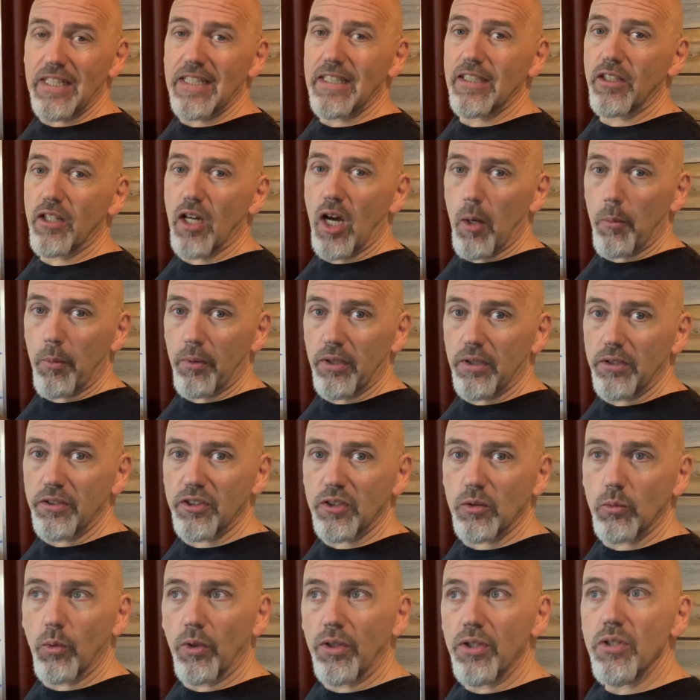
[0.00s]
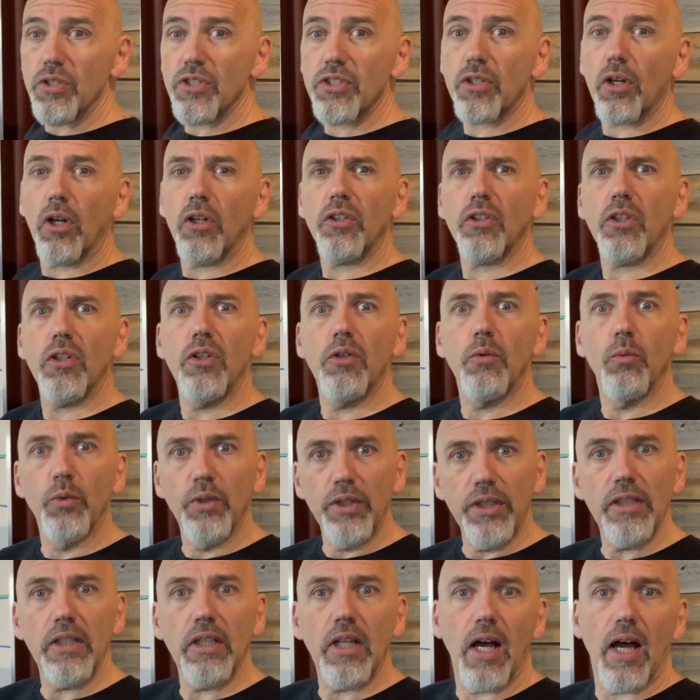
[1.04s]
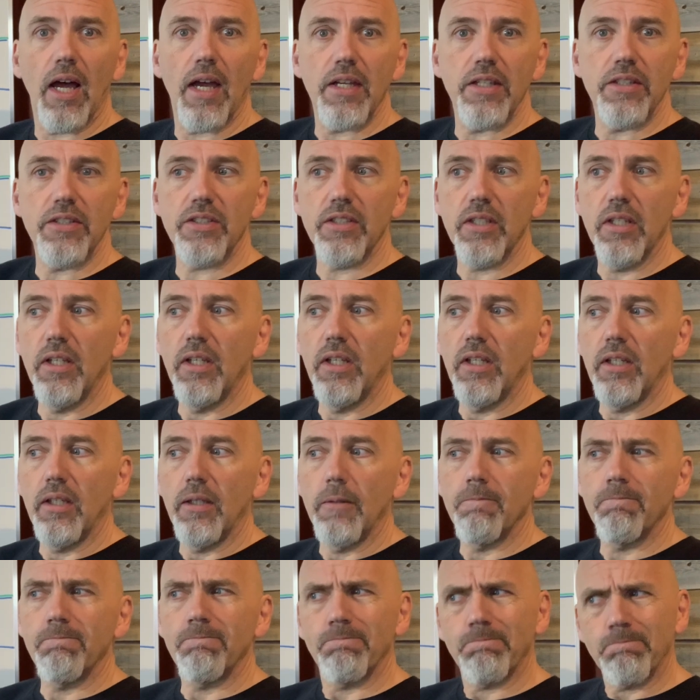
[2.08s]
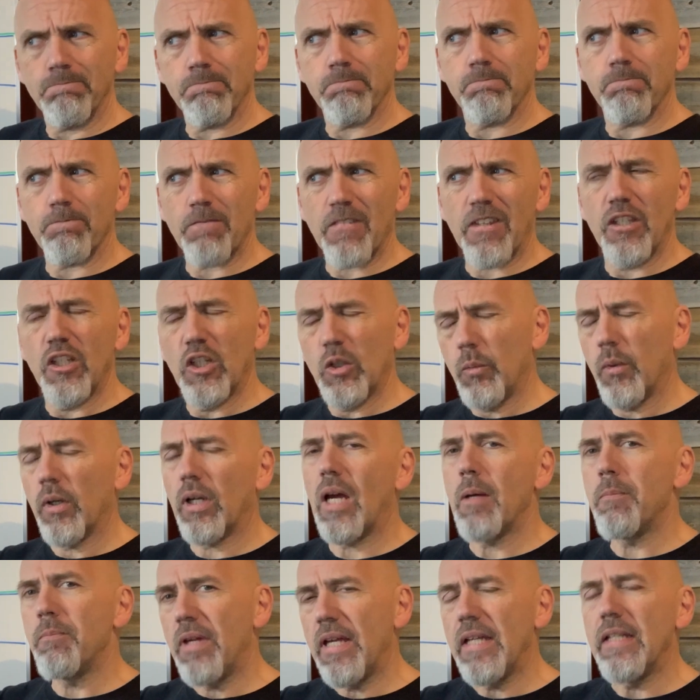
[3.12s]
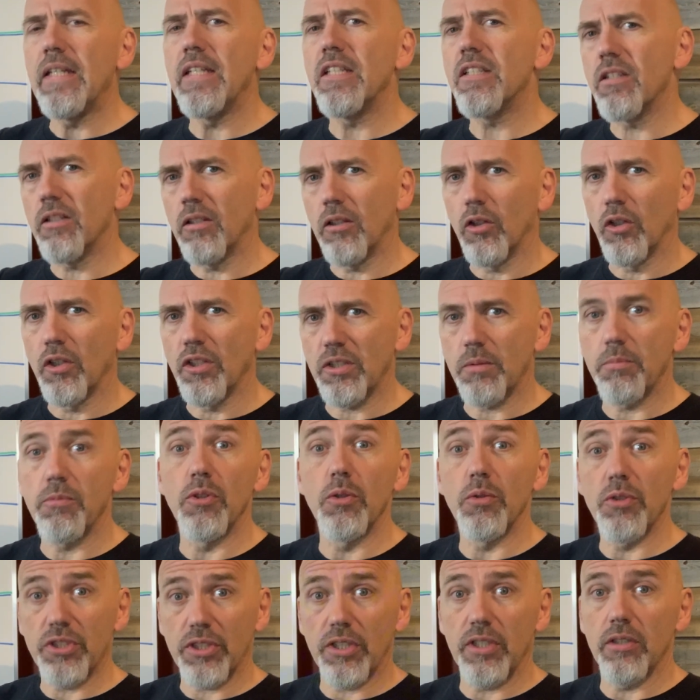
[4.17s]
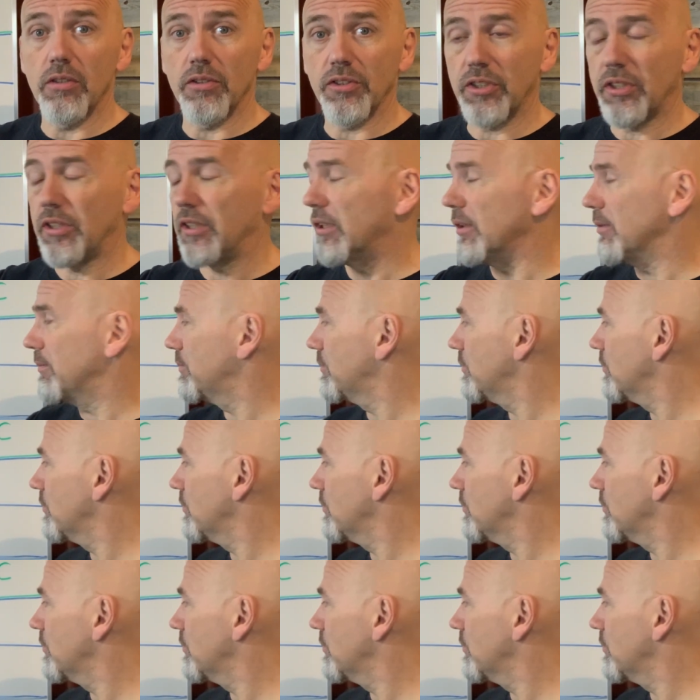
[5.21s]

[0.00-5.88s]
incompetence, where you start to realize, you know what, I may need to learn some new skills here.